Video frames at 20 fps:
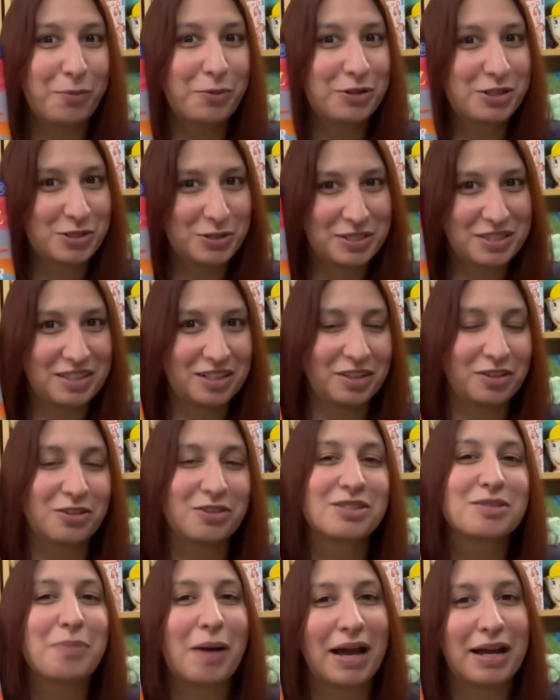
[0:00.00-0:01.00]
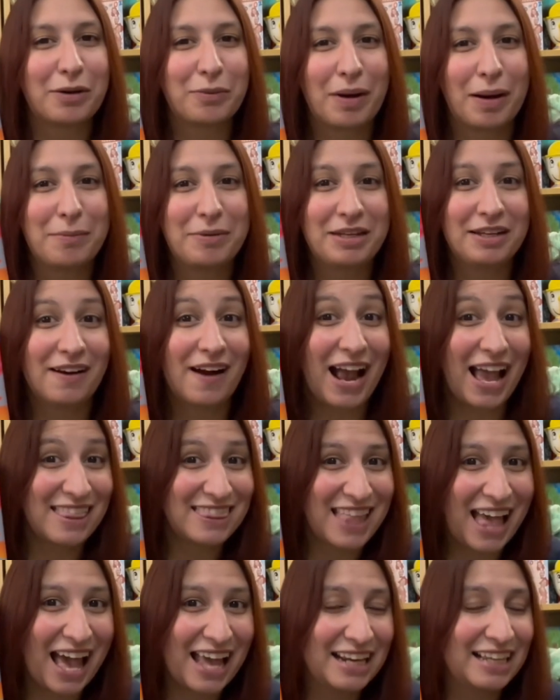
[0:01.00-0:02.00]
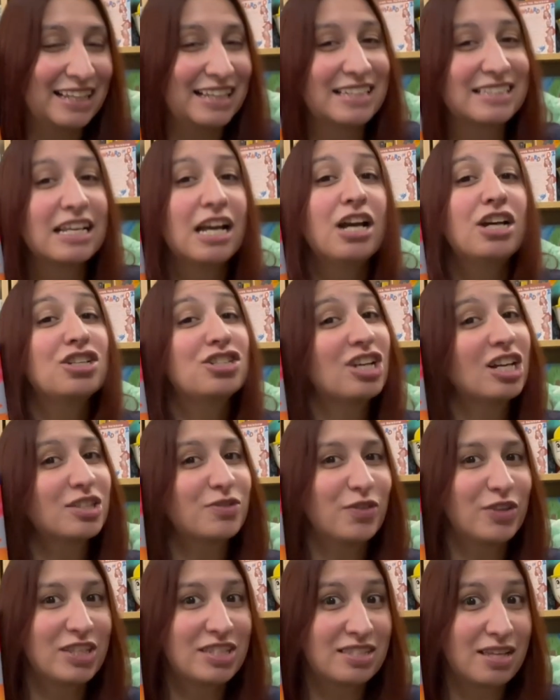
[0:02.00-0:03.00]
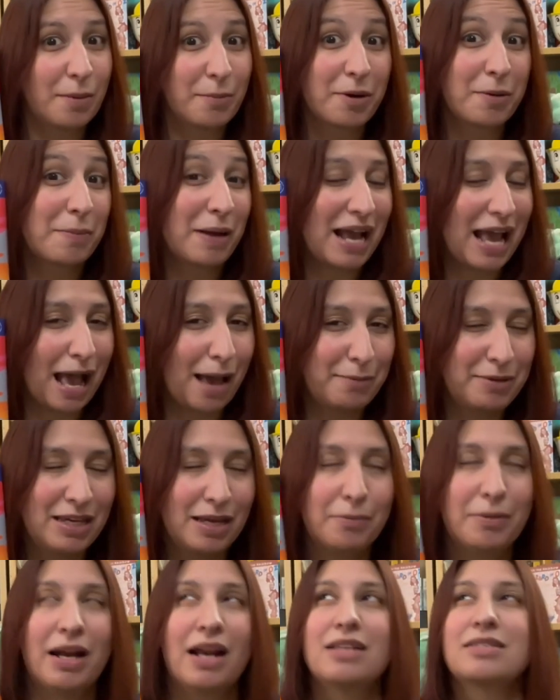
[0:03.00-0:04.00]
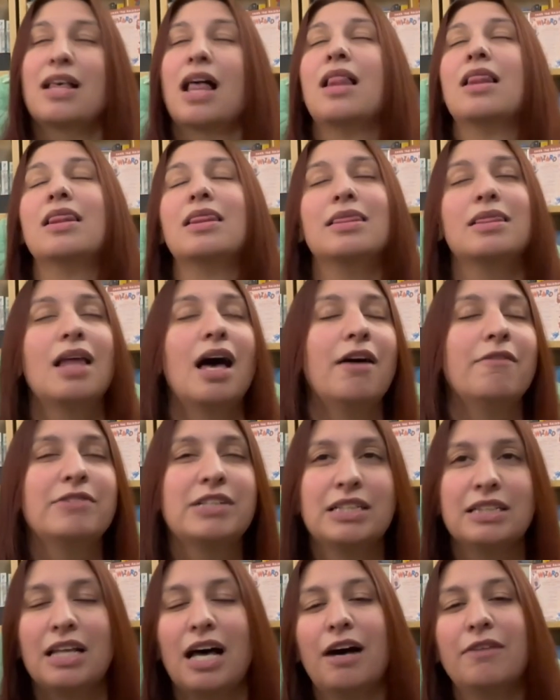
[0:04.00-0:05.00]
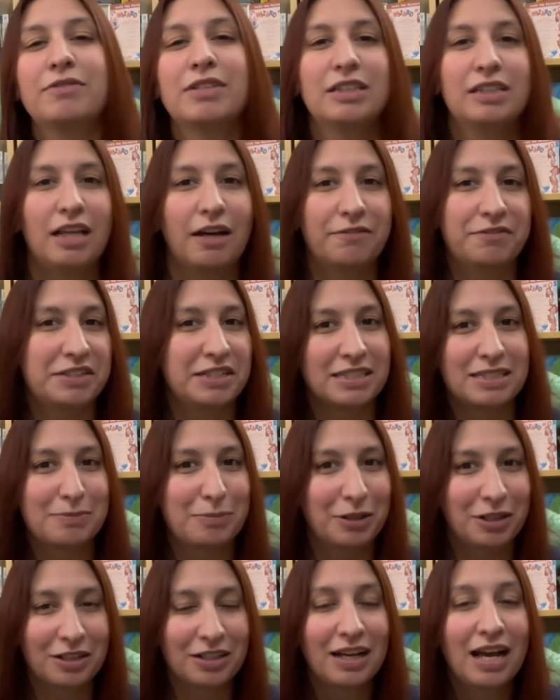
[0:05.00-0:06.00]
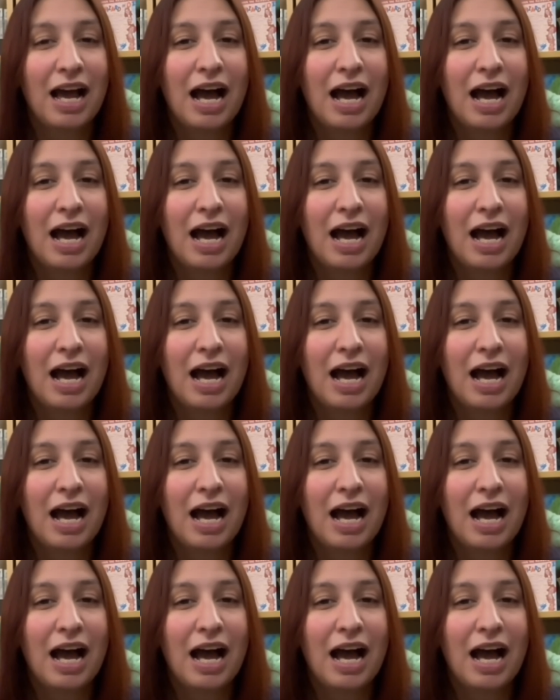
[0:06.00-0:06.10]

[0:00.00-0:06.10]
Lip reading: which is the little spider web here, and that is Just for the Summer by Jimminez. Loved this book.